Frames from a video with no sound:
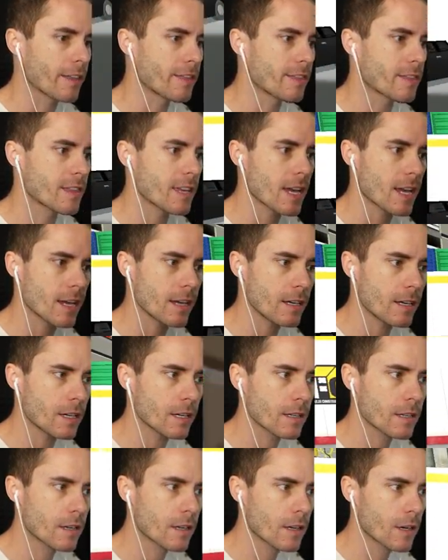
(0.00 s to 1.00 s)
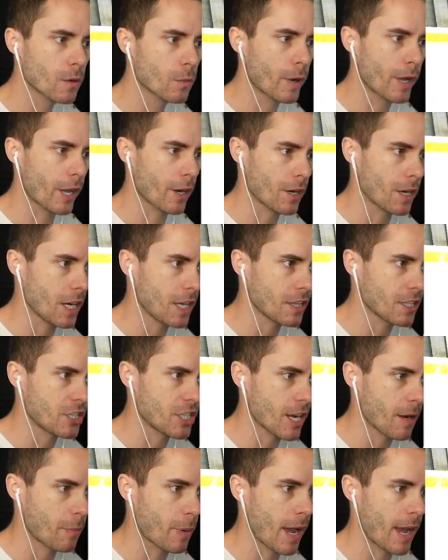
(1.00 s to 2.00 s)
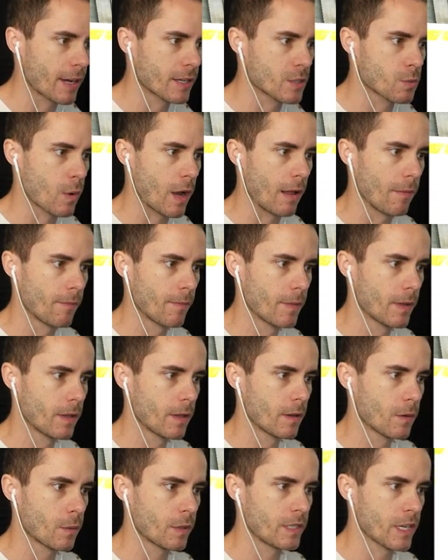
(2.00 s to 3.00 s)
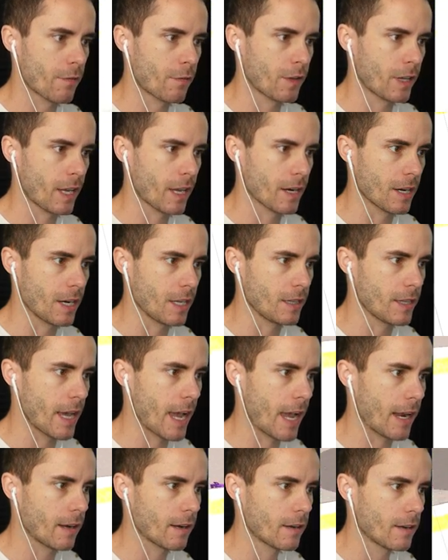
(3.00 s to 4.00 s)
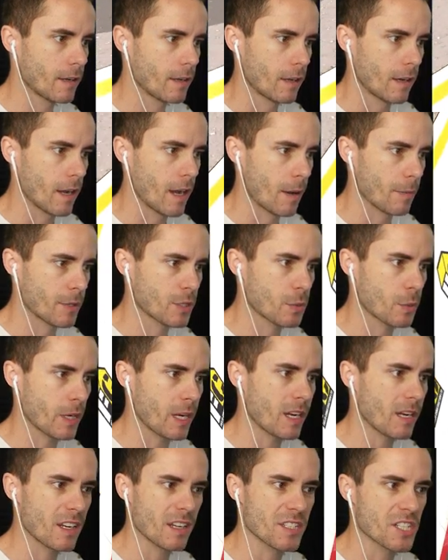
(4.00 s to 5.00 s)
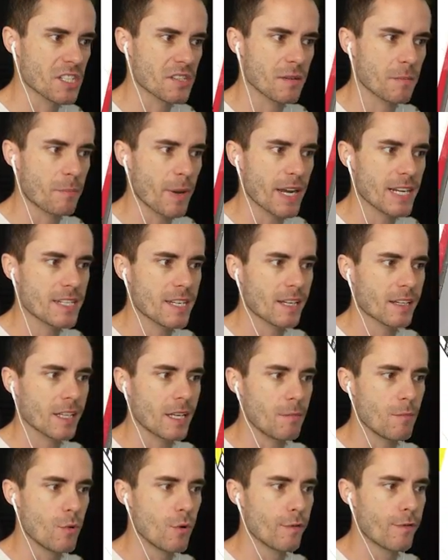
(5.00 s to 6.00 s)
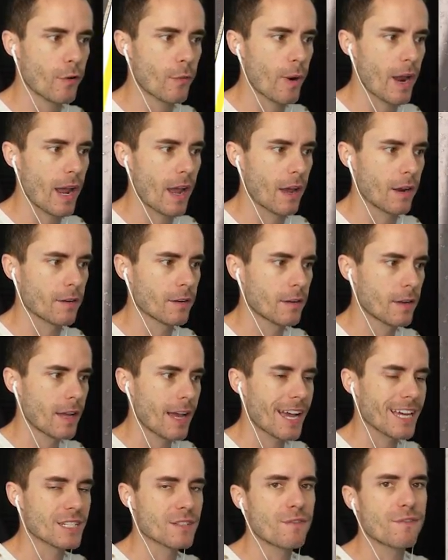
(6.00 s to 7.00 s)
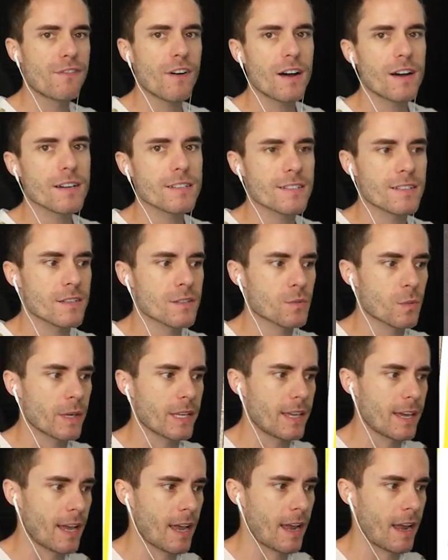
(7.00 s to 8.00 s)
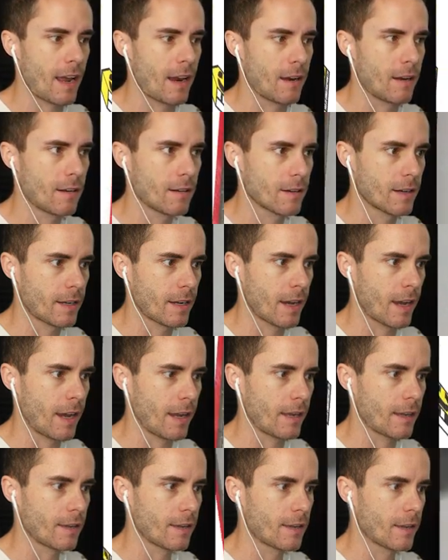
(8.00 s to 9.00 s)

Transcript: I think we're going to need the jetpack as well. We're definitely going to need that. Um, because we need to just basically move around as fast as we can. Okay.